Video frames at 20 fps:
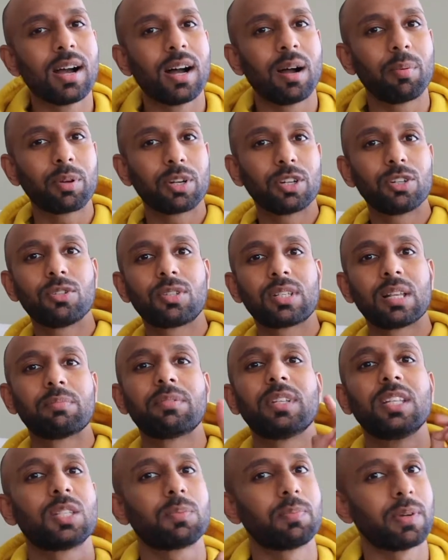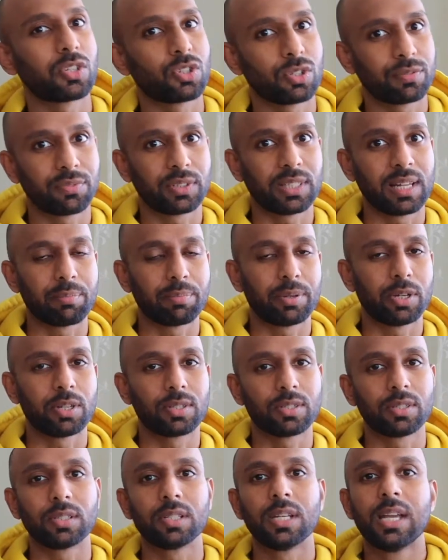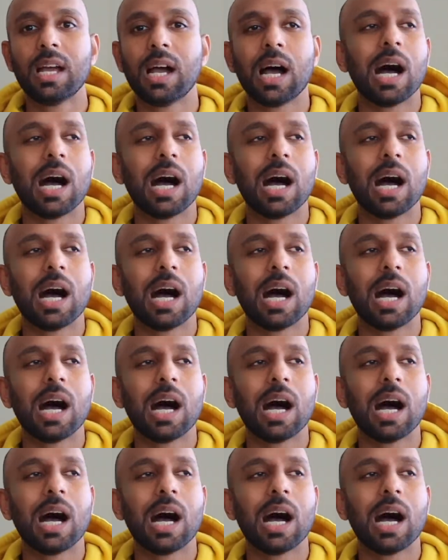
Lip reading: I'm gonna do something special for that person,